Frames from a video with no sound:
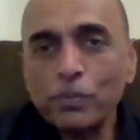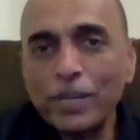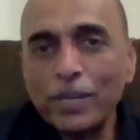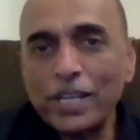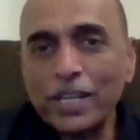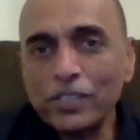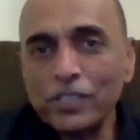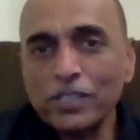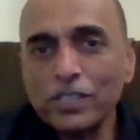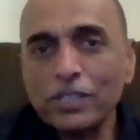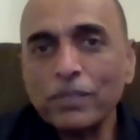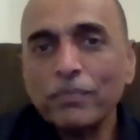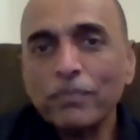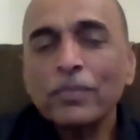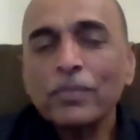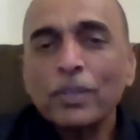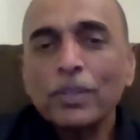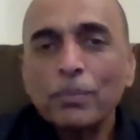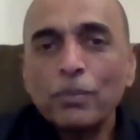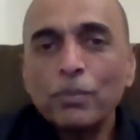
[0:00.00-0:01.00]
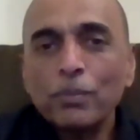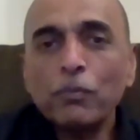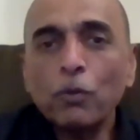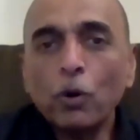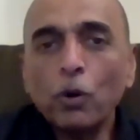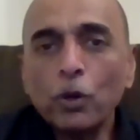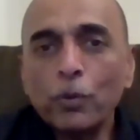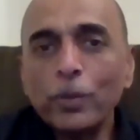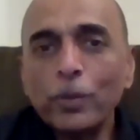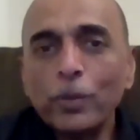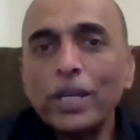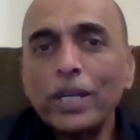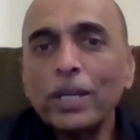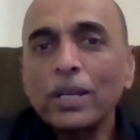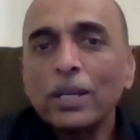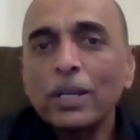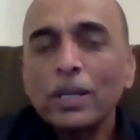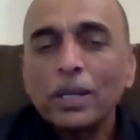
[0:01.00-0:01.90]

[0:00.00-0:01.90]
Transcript: placed before we